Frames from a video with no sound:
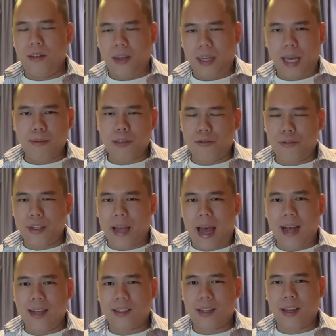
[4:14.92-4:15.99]
games are
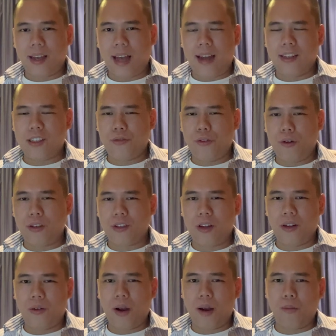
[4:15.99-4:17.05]
fantastic and it's focused
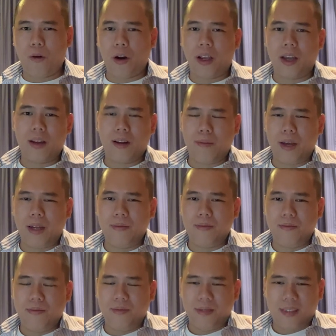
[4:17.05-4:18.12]
on the right market. I
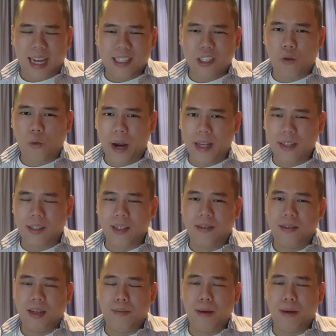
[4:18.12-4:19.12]
mean, that's crazy in